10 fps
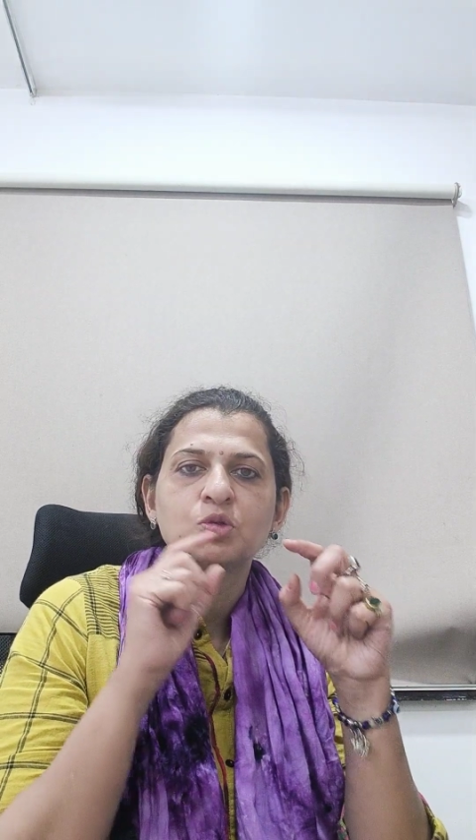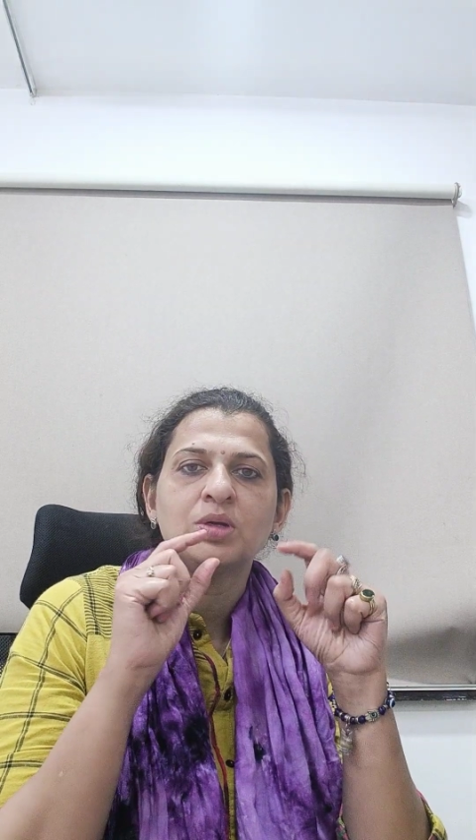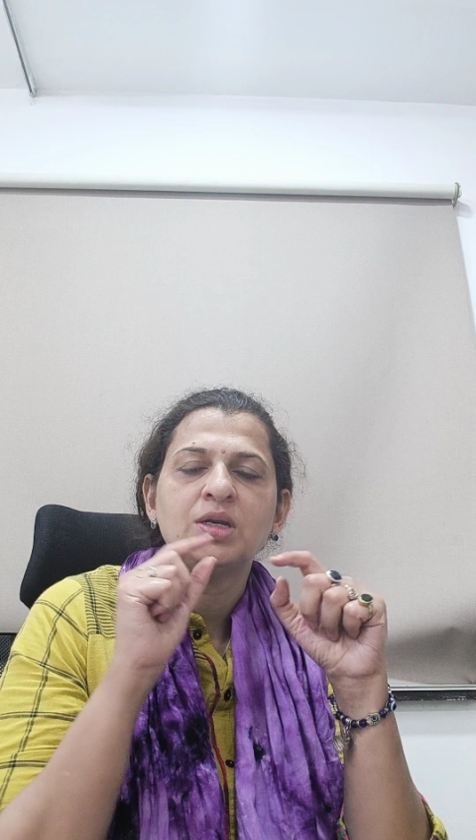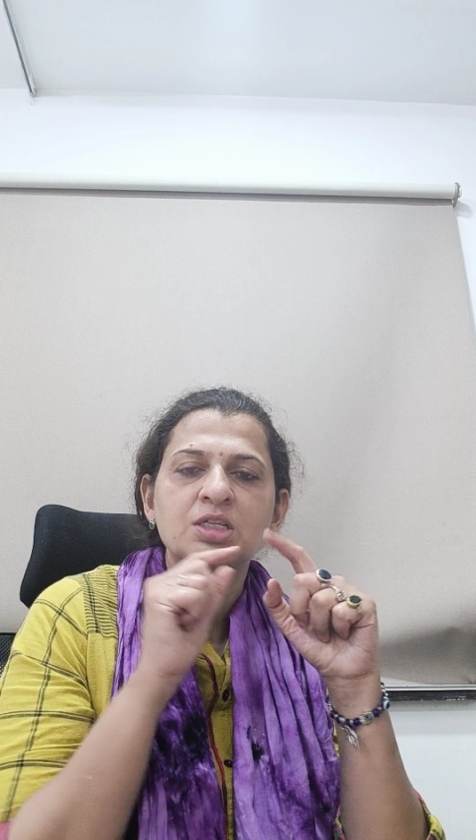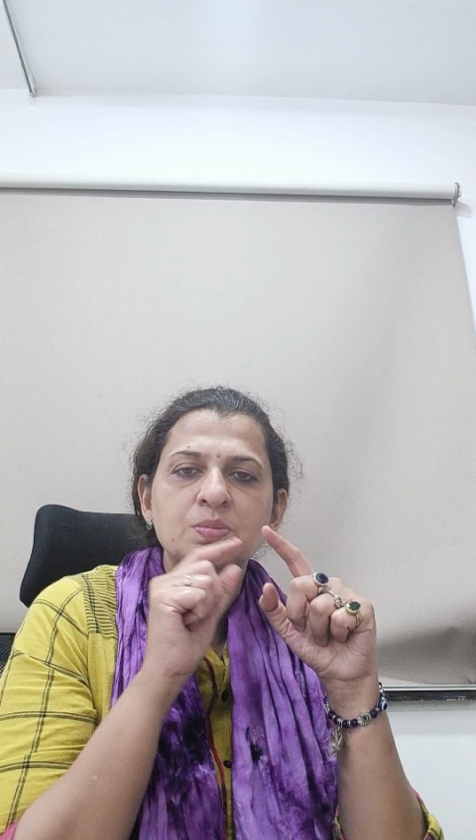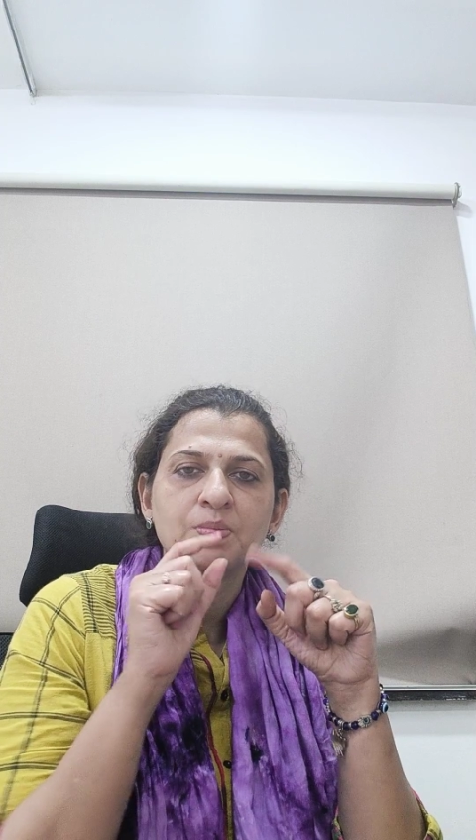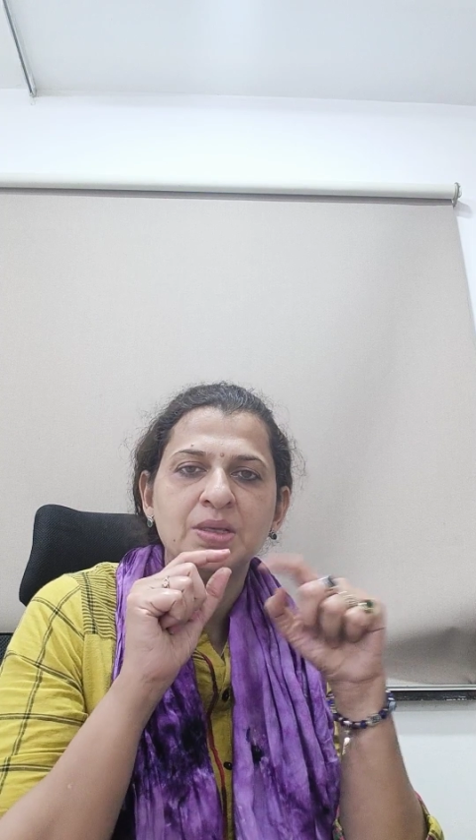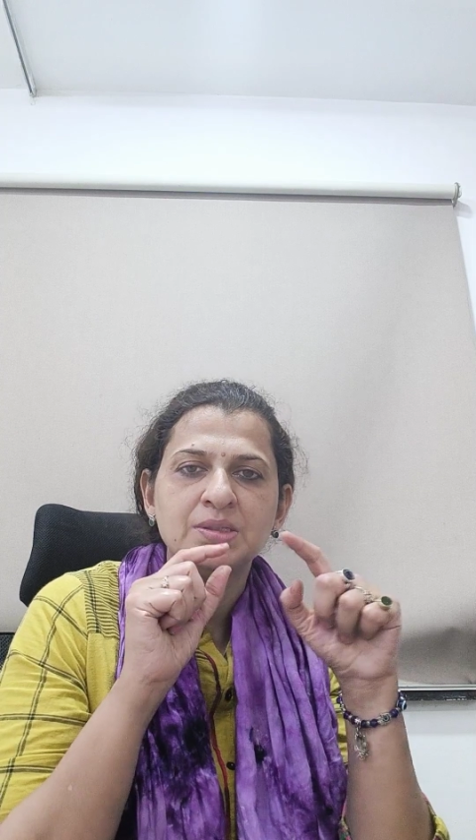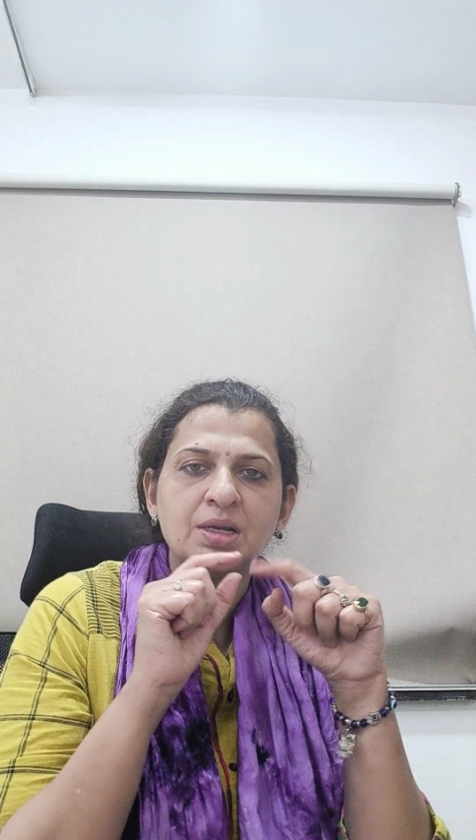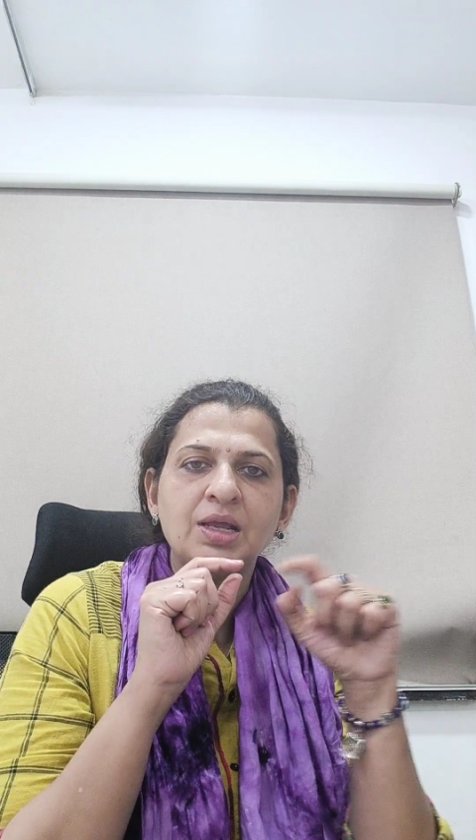So it is
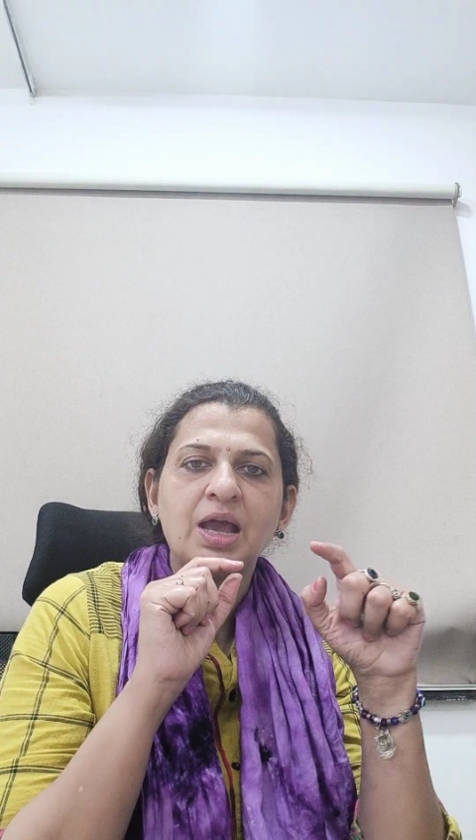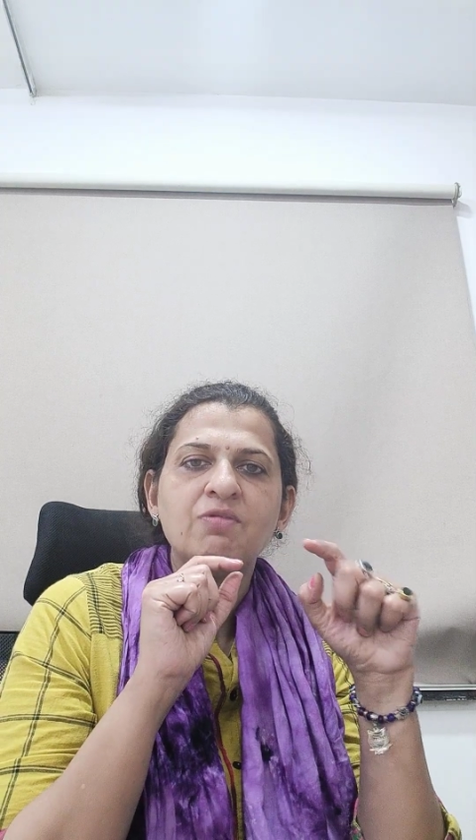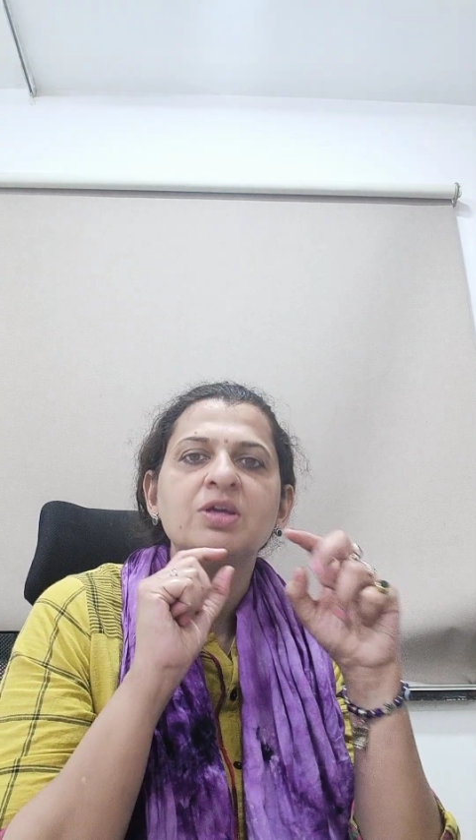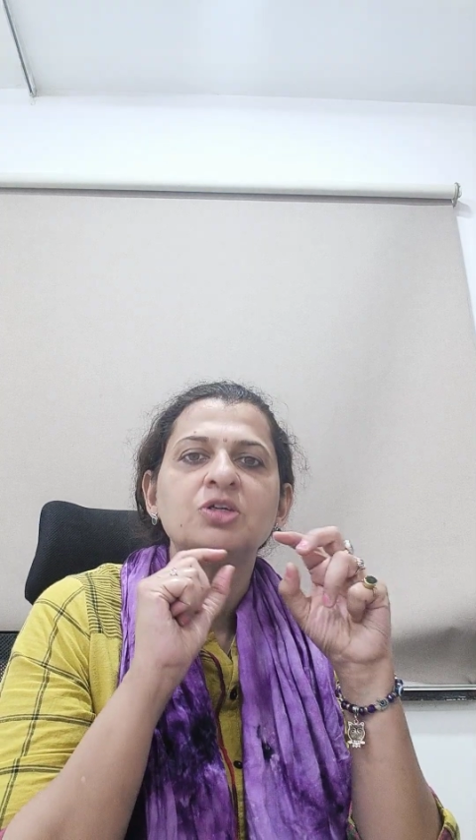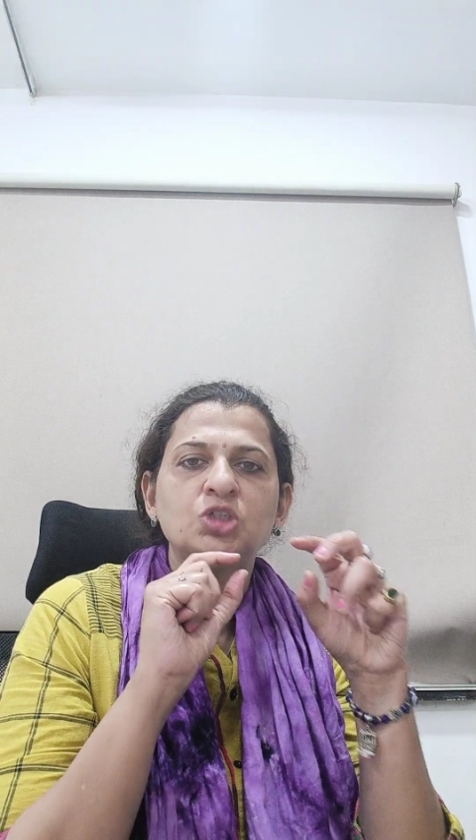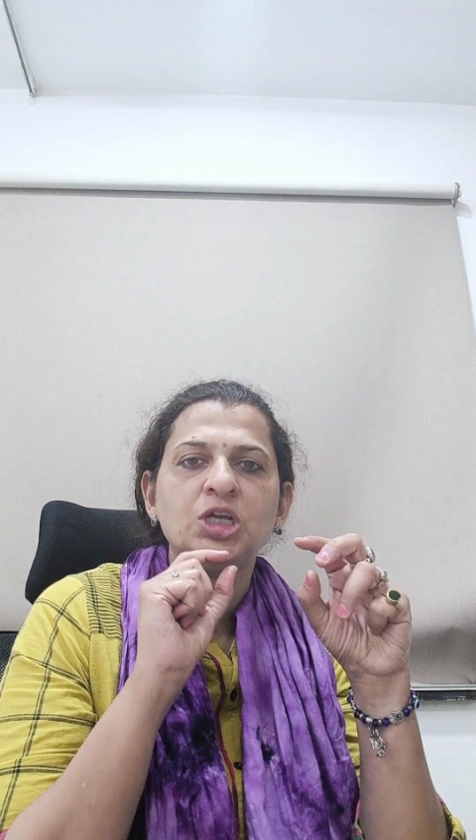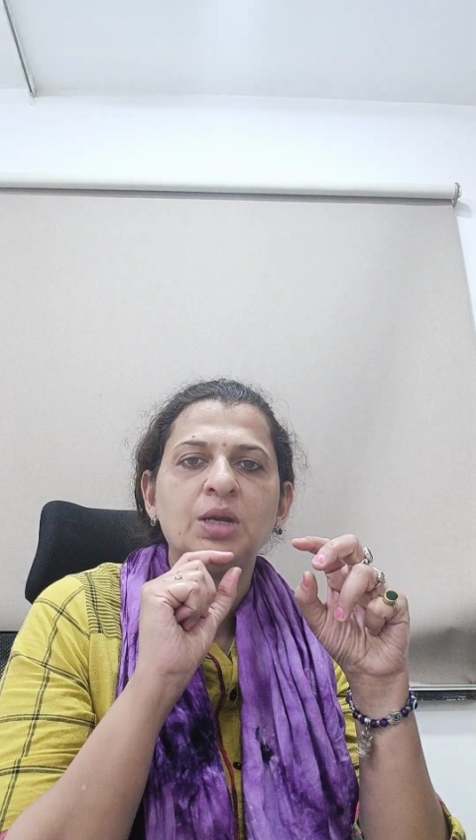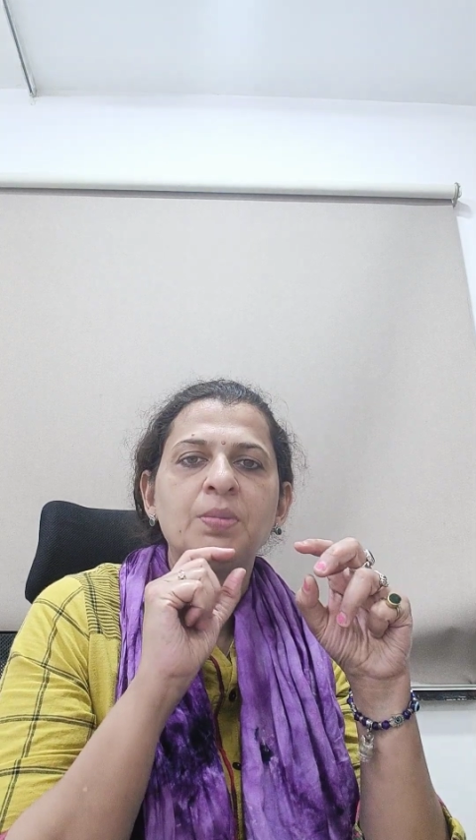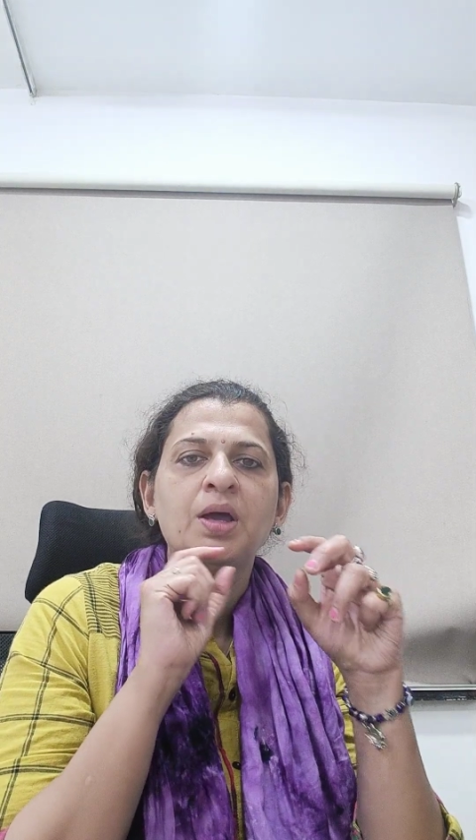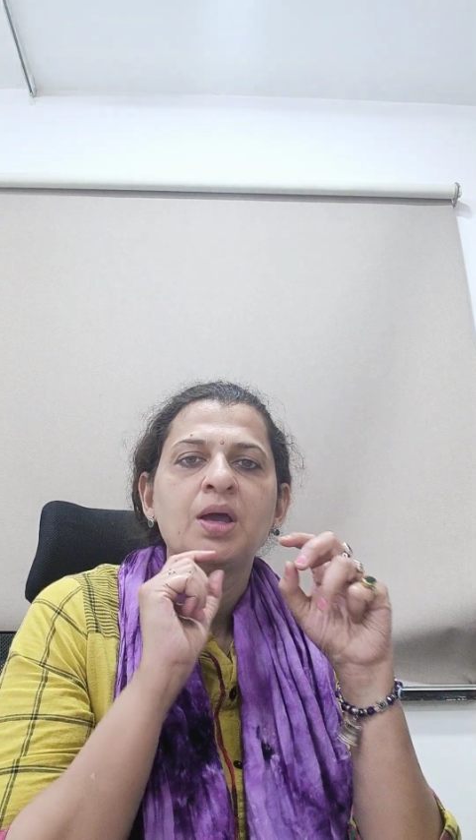basically having a
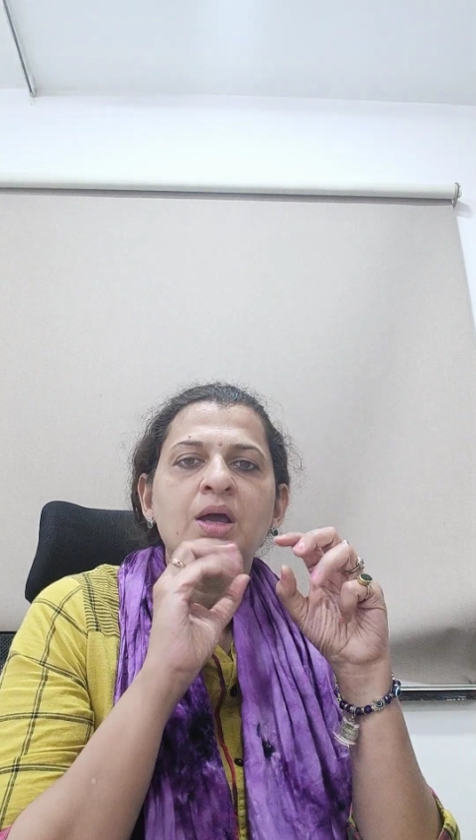shape